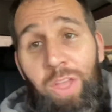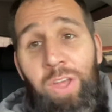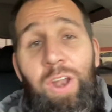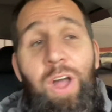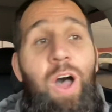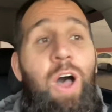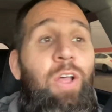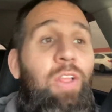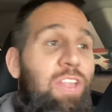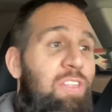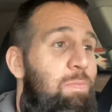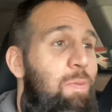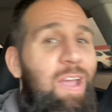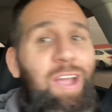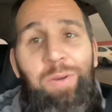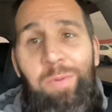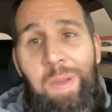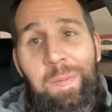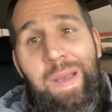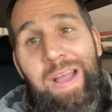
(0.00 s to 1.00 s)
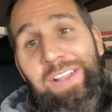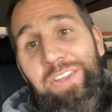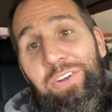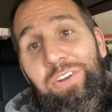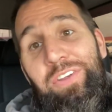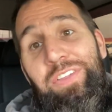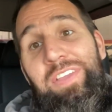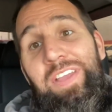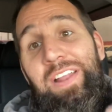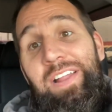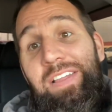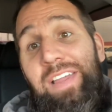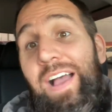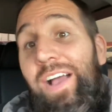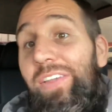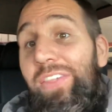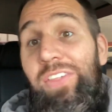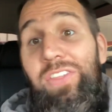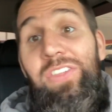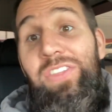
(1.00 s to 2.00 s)
in all, let's make our way back to Christina's
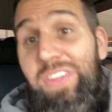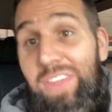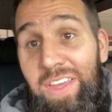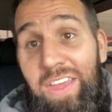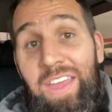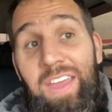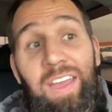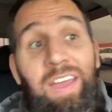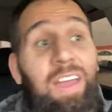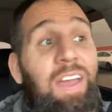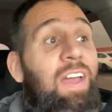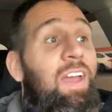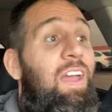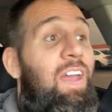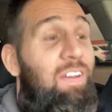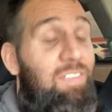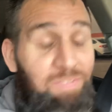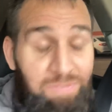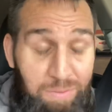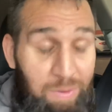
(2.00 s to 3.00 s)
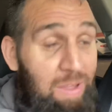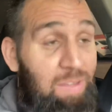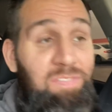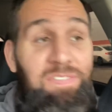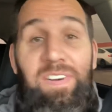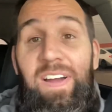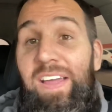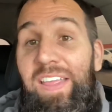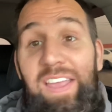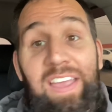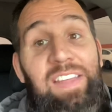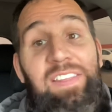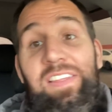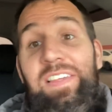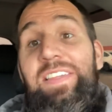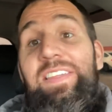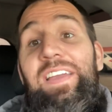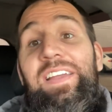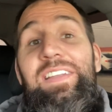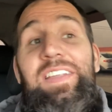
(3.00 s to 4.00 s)
house and see if we can finally get
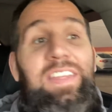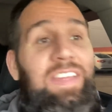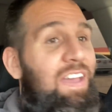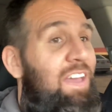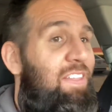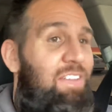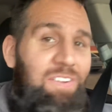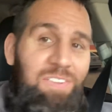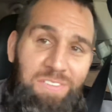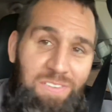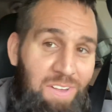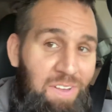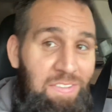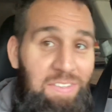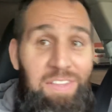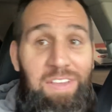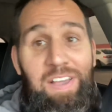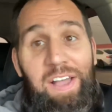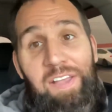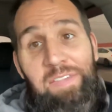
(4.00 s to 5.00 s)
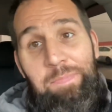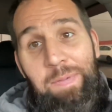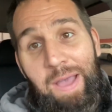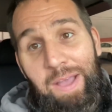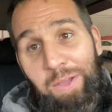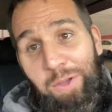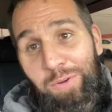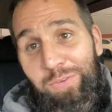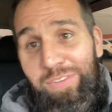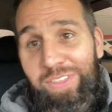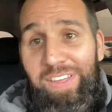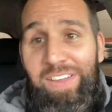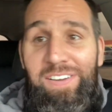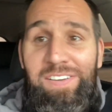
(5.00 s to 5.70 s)
this thing together. So I'll see you guys back over there.